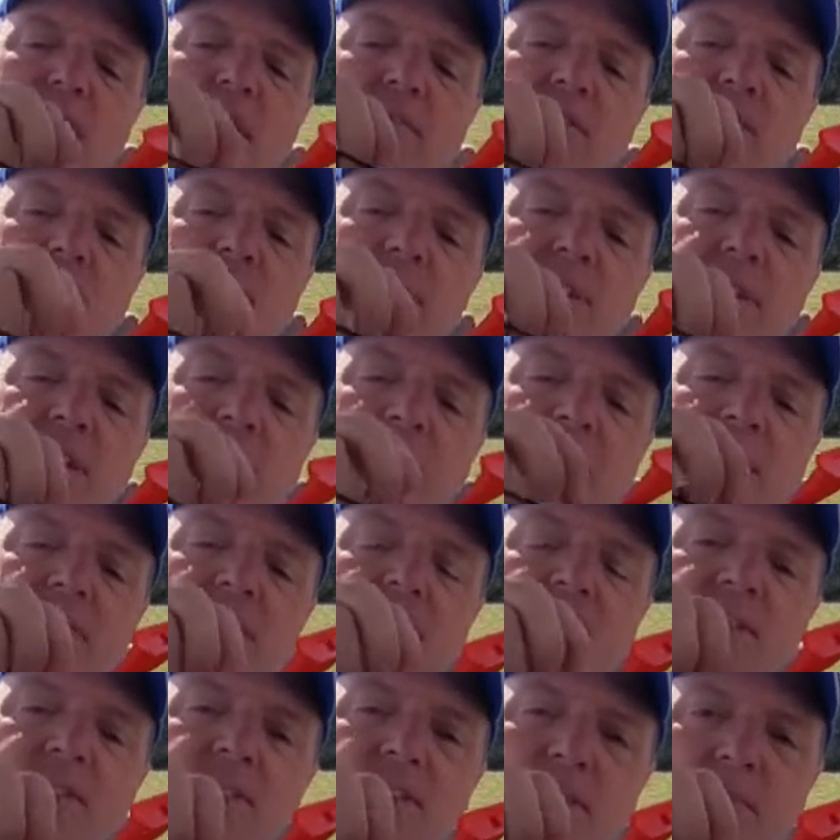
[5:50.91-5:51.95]
If you take
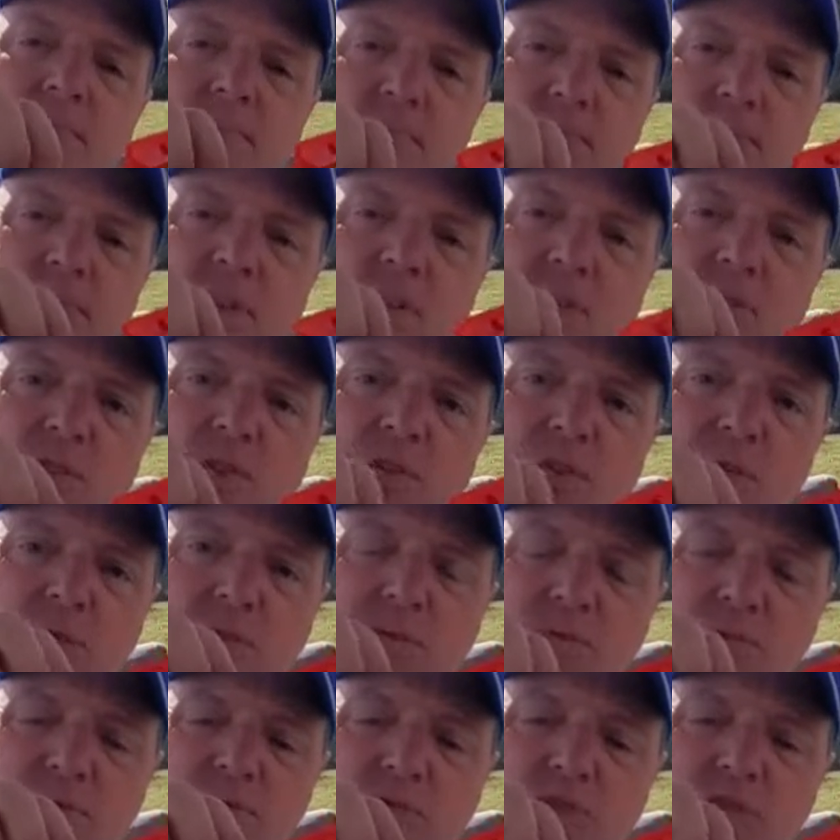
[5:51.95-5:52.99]
this little
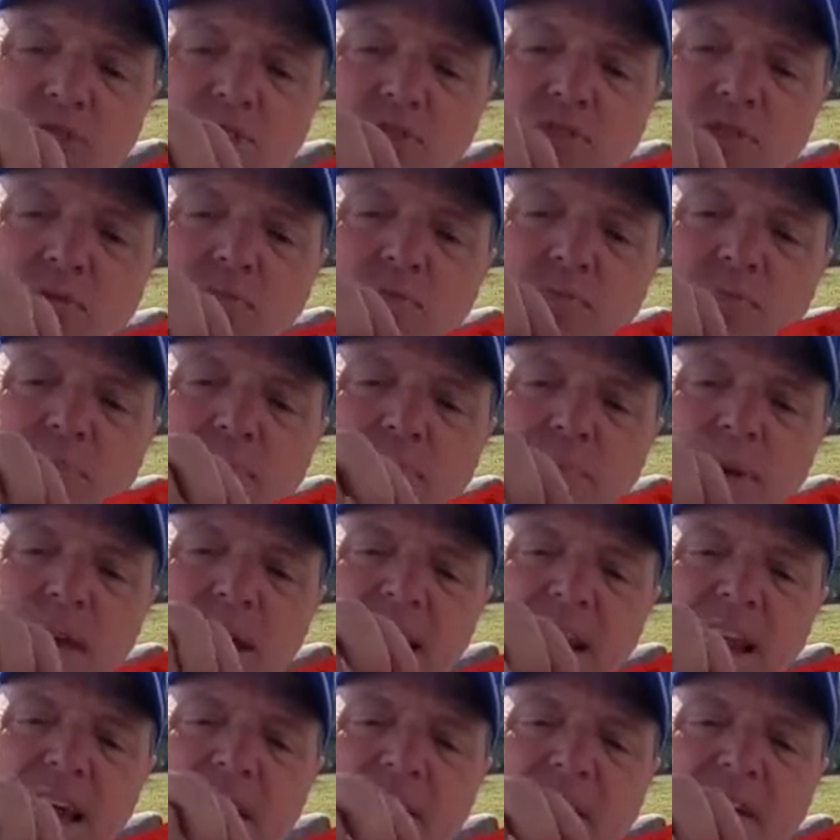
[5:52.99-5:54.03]
screw
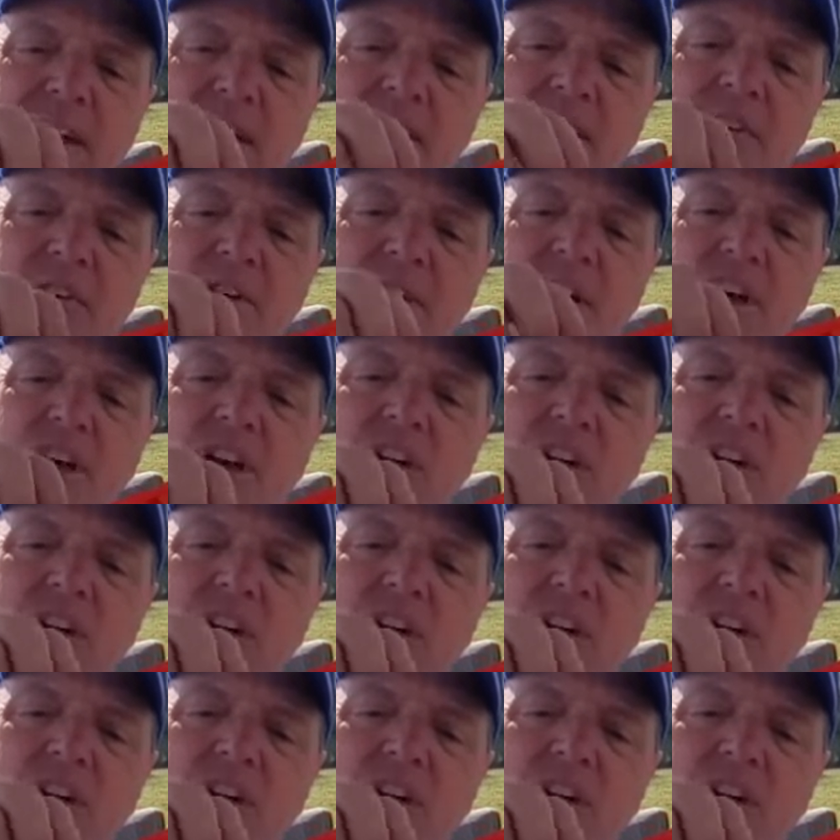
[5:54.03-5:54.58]
pin out here,